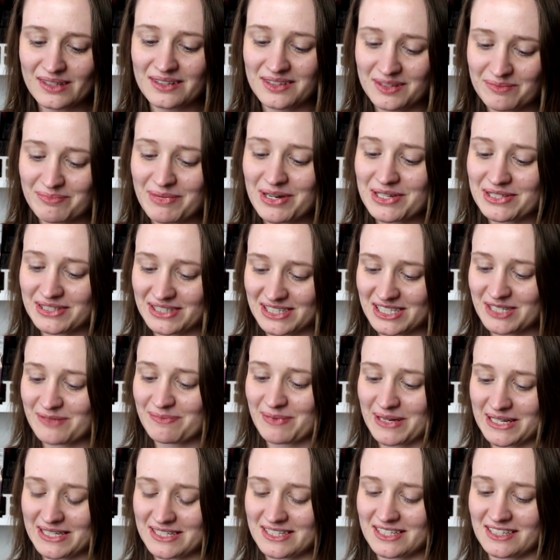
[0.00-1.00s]
the most
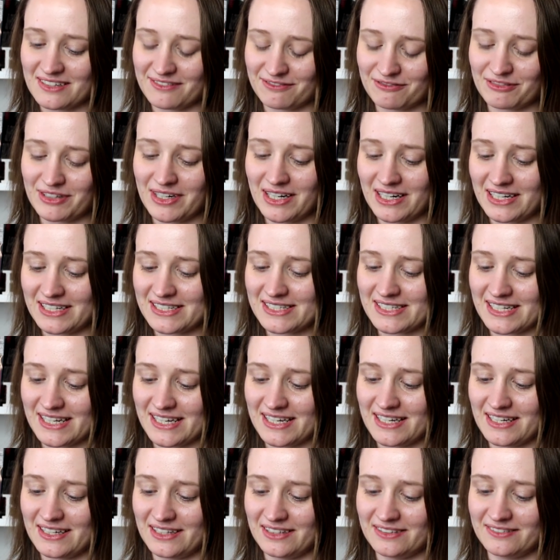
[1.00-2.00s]
expensive real
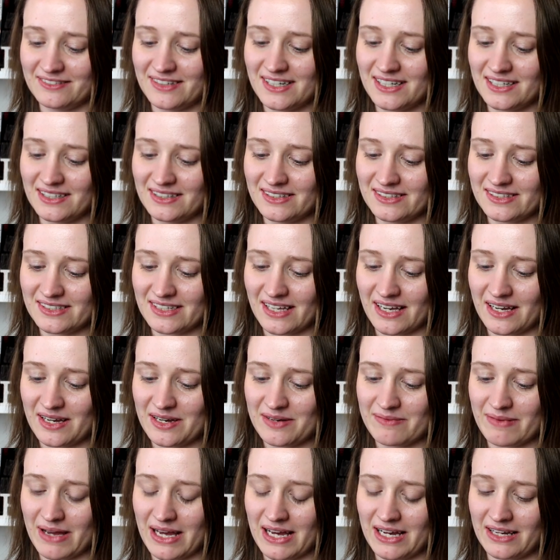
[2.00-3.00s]
estate in the world
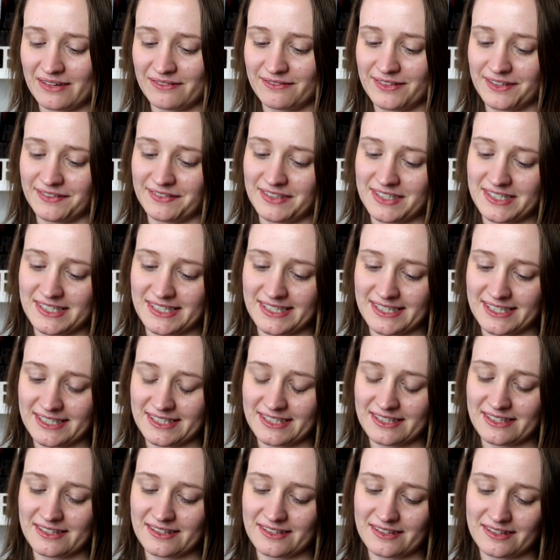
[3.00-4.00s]
at
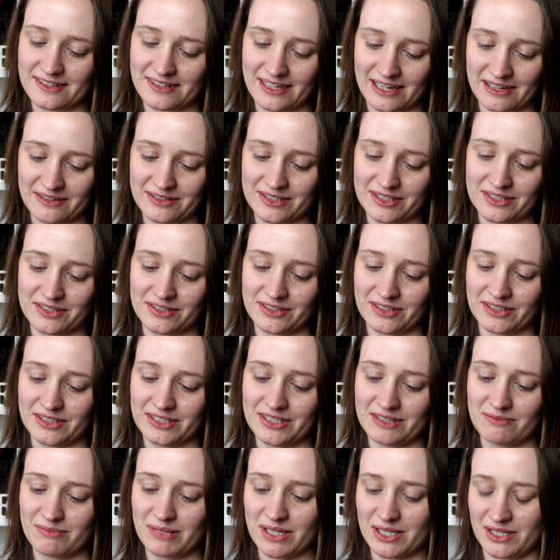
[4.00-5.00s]

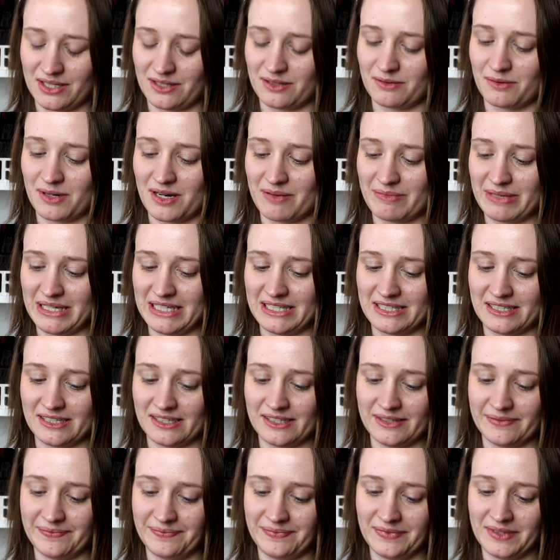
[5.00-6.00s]
$56,000 per square
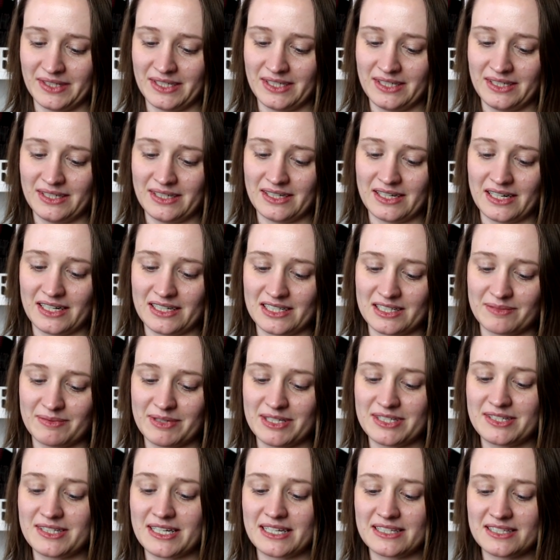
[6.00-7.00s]
metre. And it's the
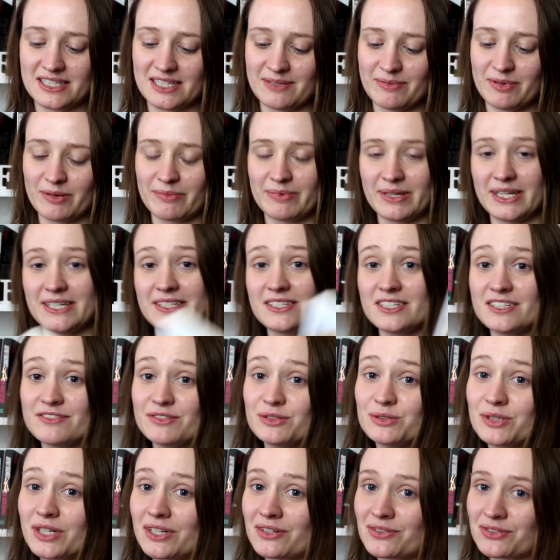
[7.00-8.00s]
most densely populated of
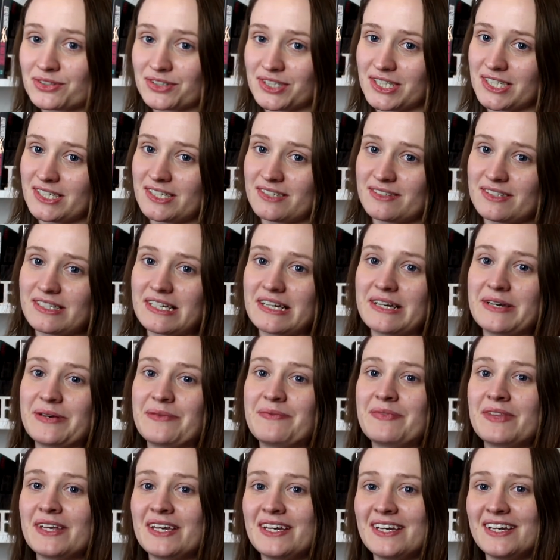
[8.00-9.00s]
all countries.
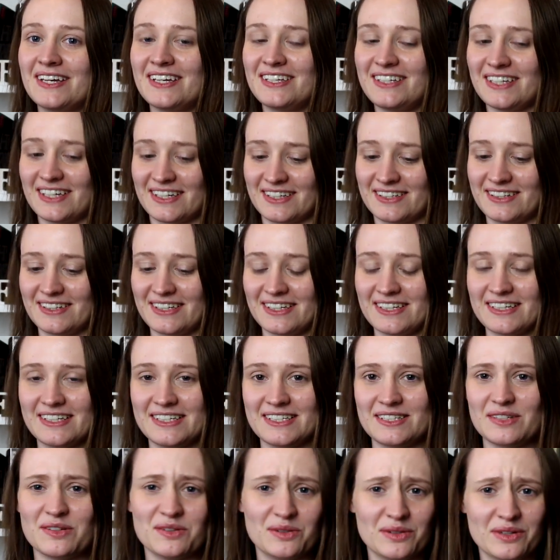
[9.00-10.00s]
So yeah, that
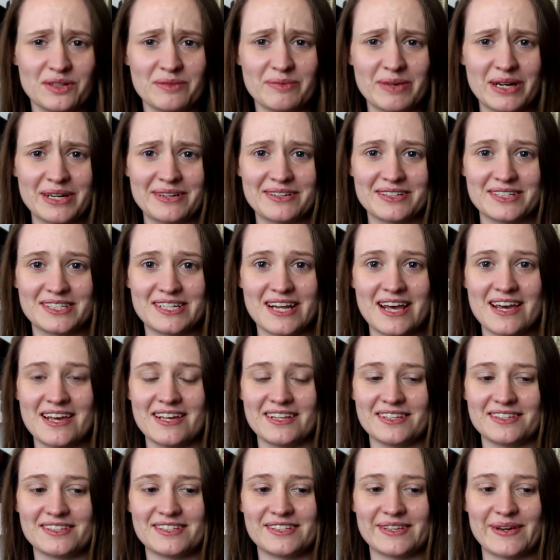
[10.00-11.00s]
is all of the
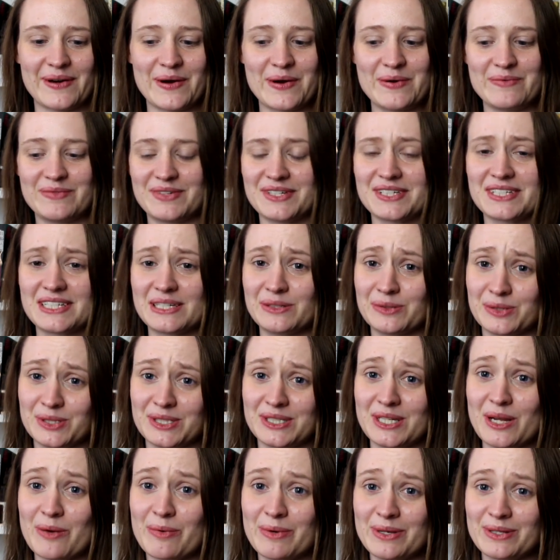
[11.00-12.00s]
microstates. Just little
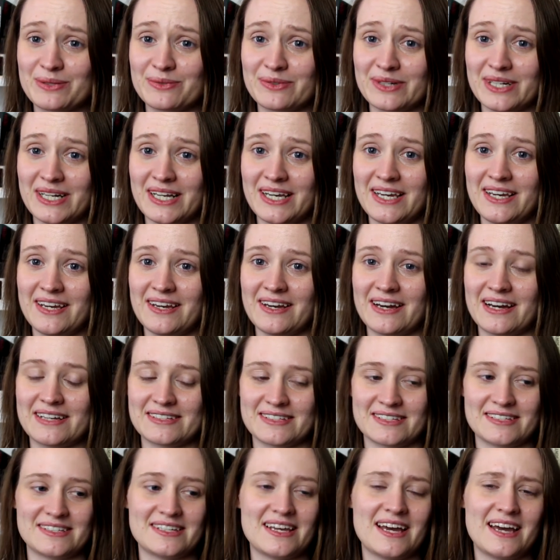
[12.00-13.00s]
snippets really.
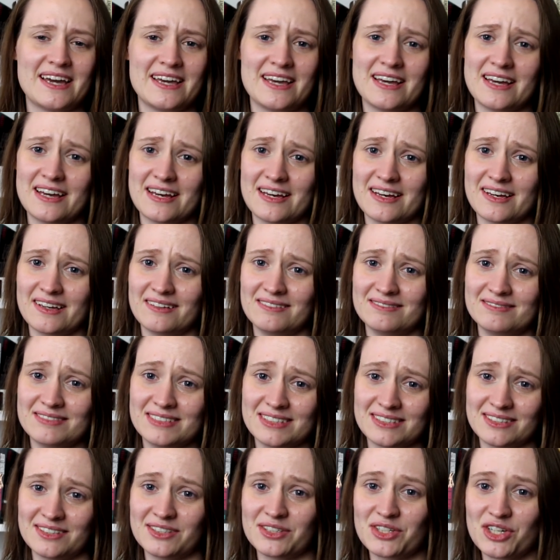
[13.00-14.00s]
As I say,
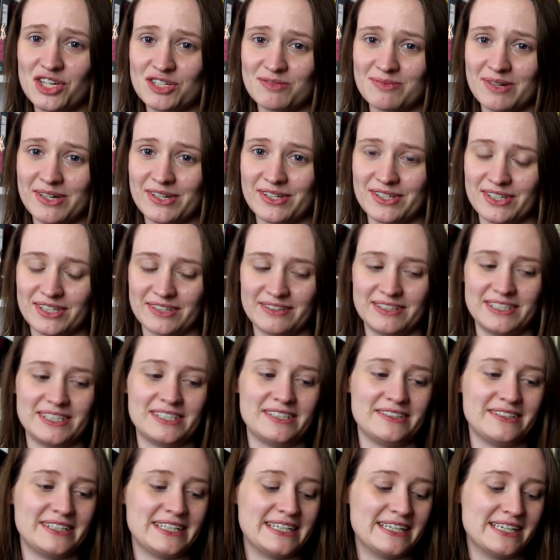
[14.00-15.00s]
there's not too much to go
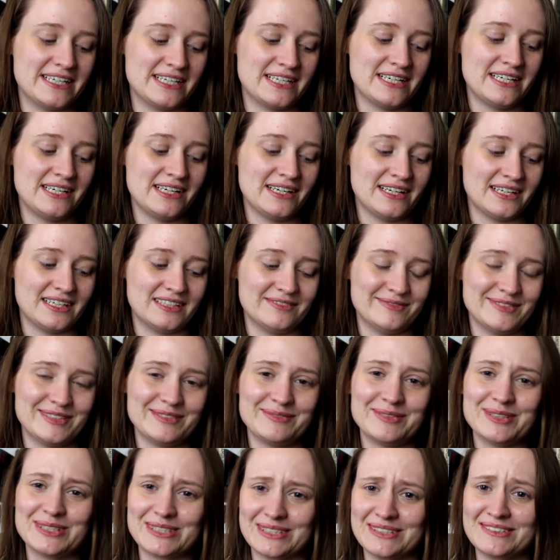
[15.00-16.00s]
into here. But
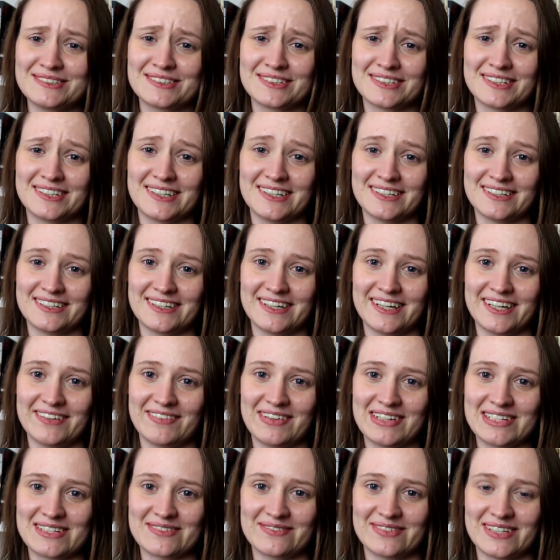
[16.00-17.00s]
it was interesting to learn
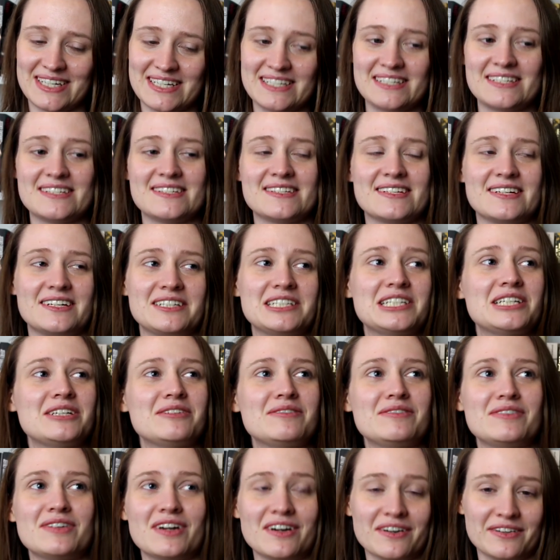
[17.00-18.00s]
about some places I knew
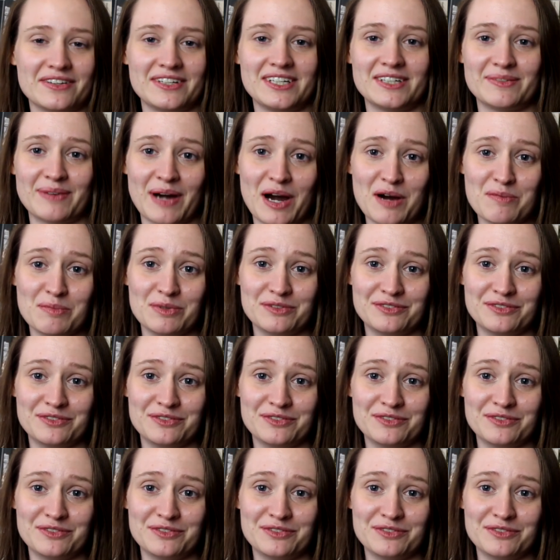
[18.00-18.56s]
nothing about